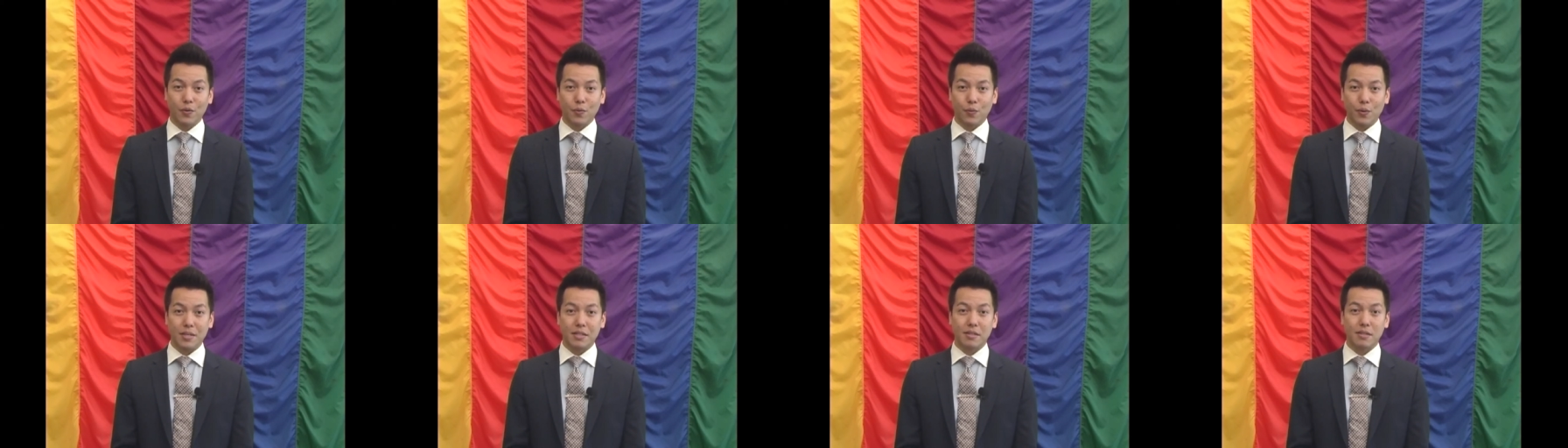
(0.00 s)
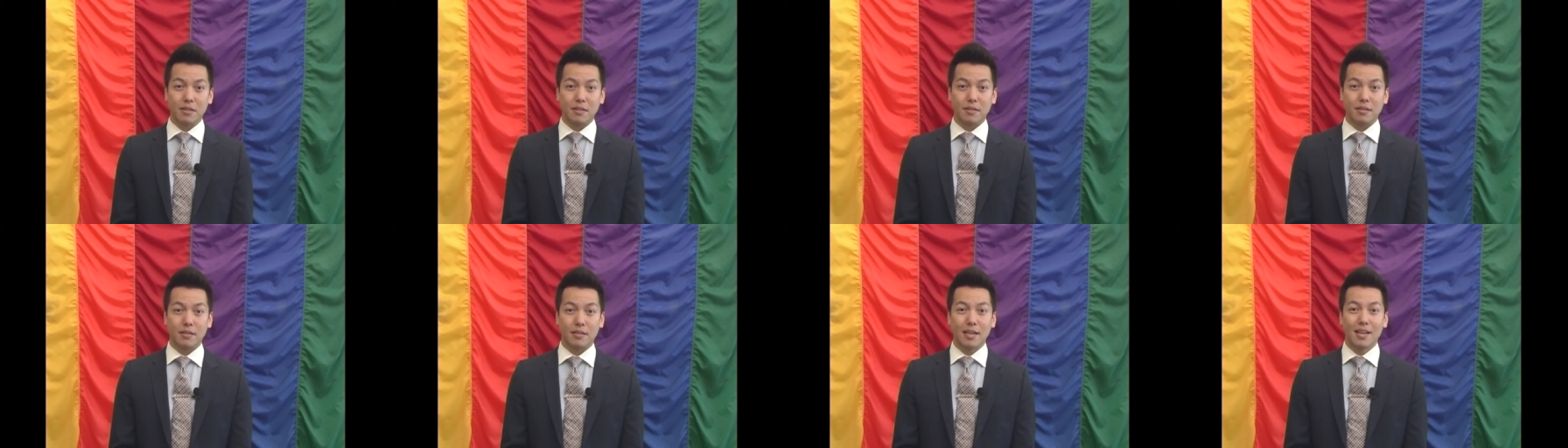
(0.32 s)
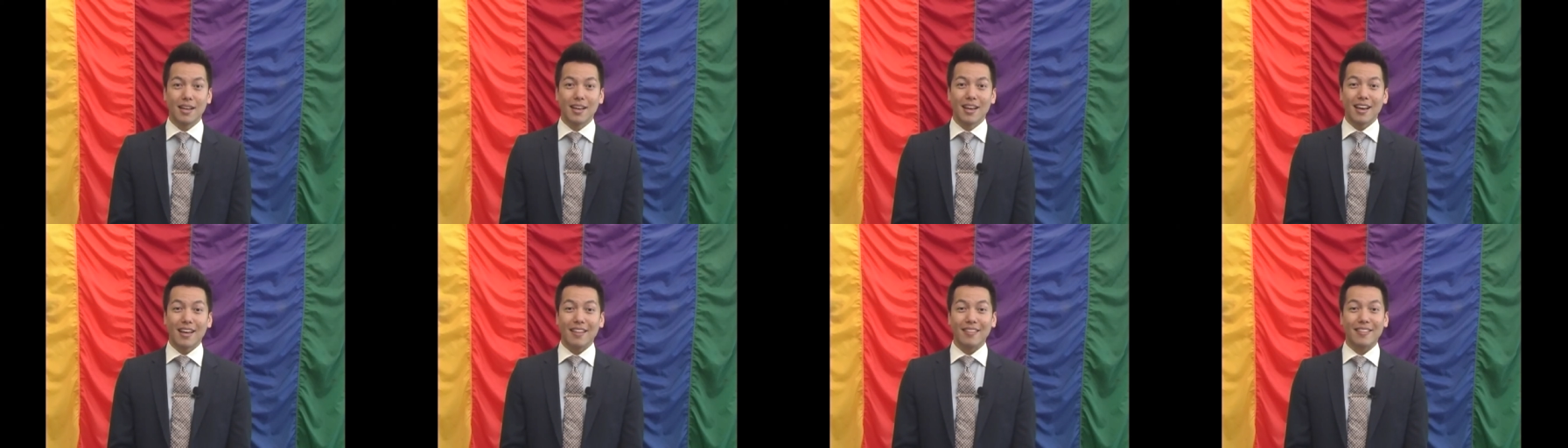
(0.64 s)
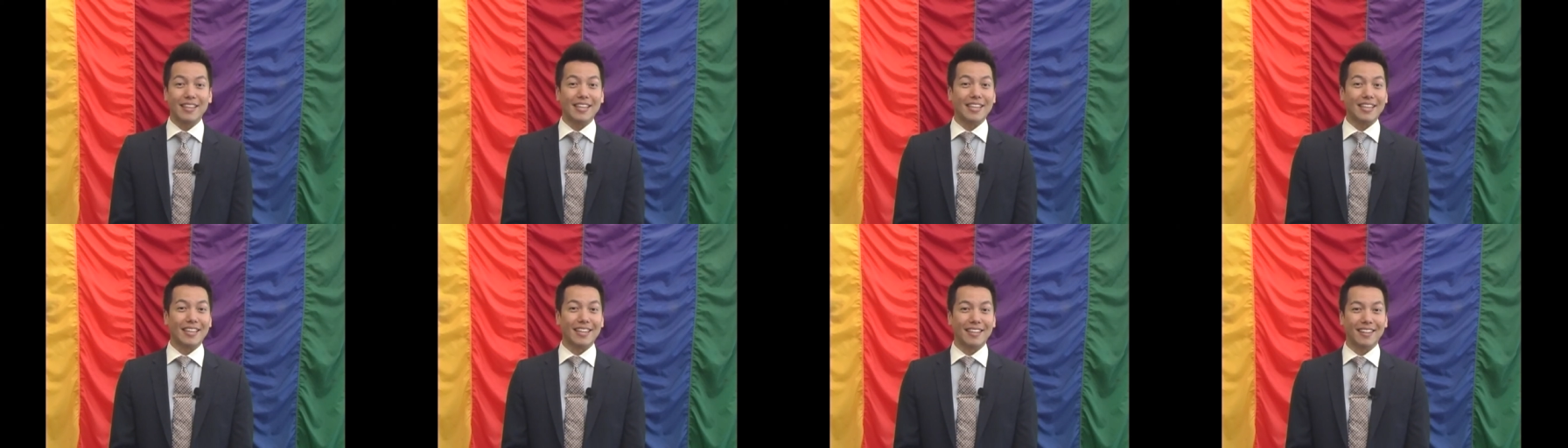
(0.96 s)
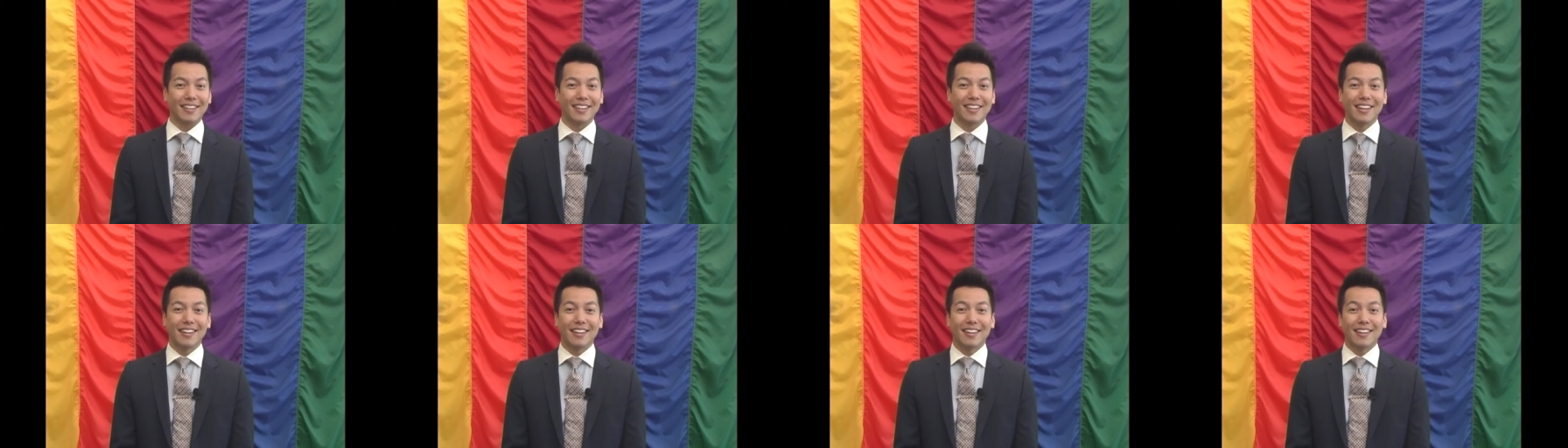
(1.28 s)
which is
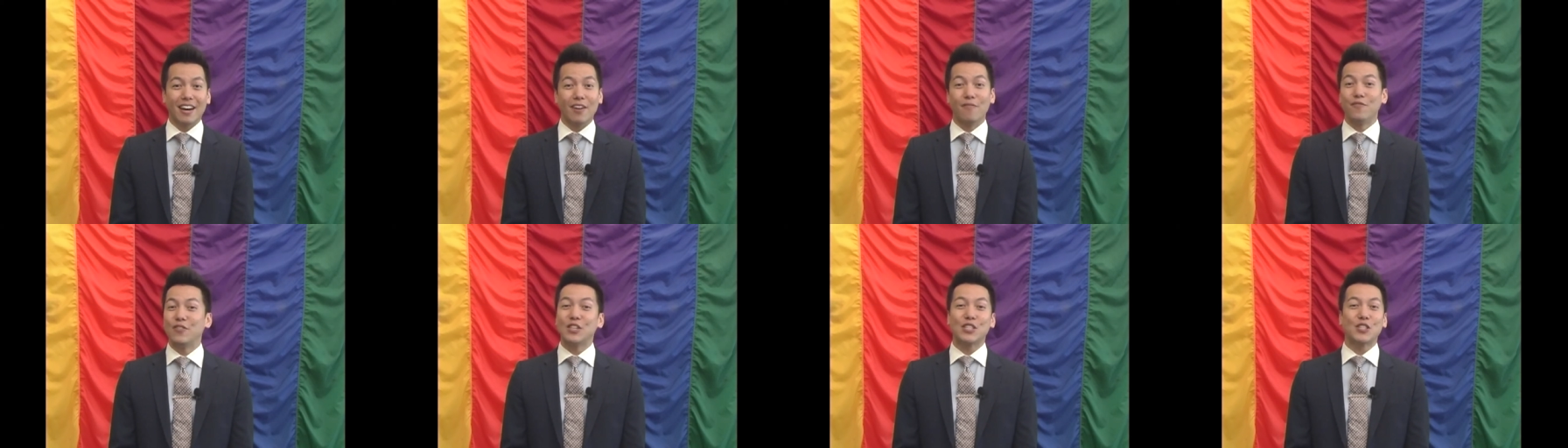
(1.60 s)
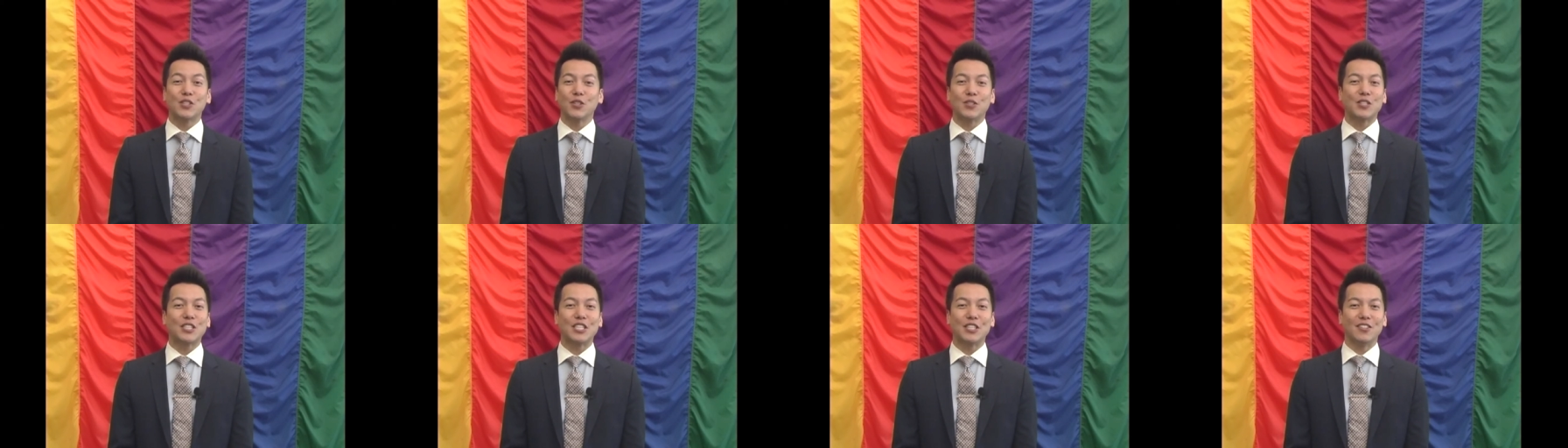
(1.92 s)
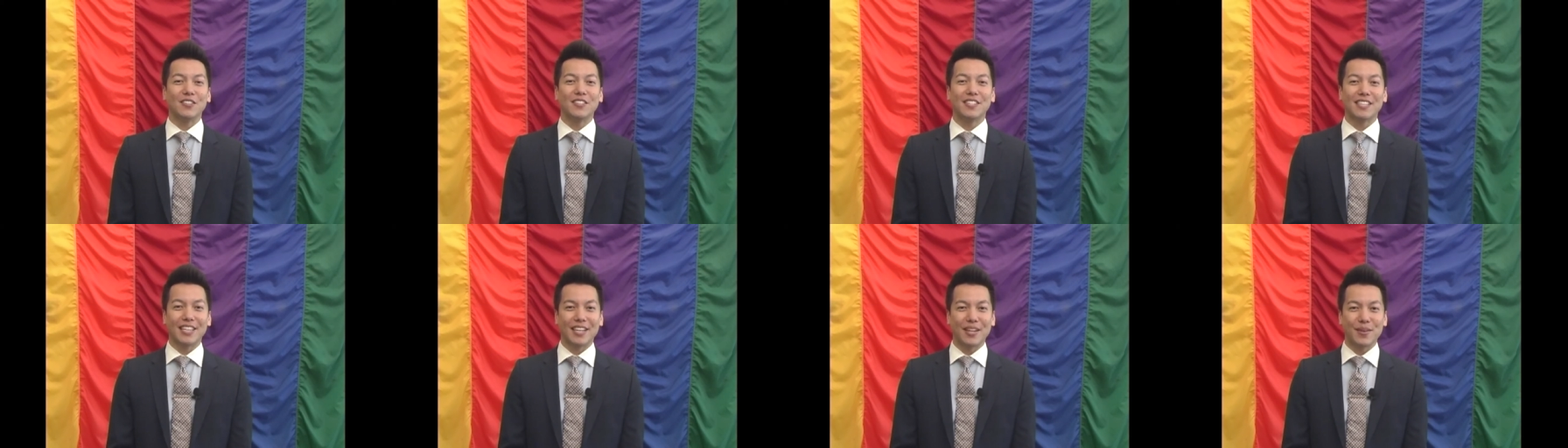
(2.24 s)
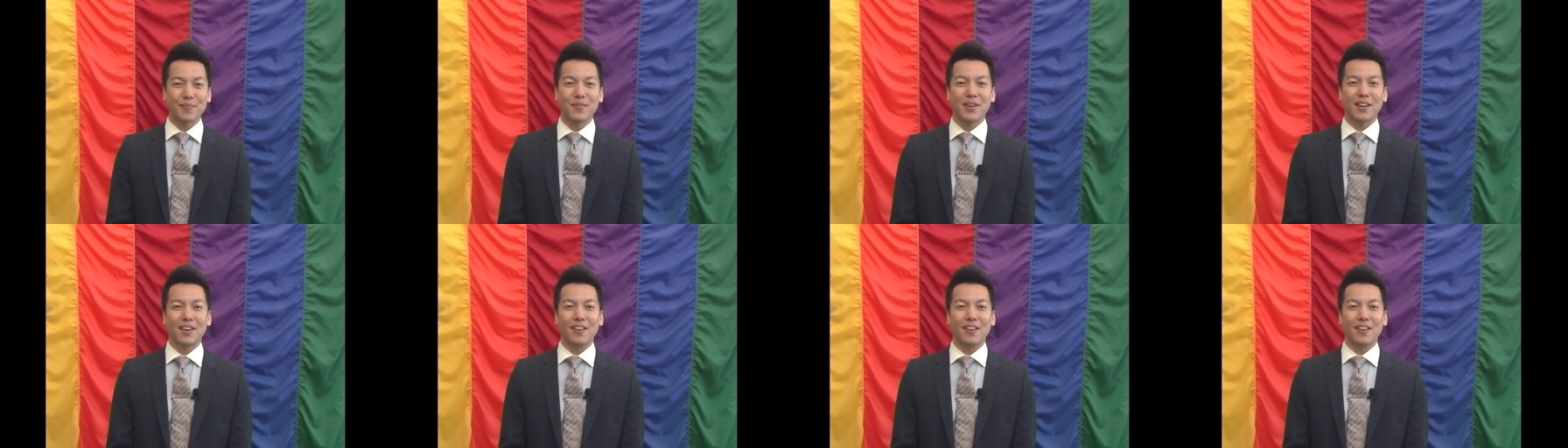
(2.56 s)
the official cheer team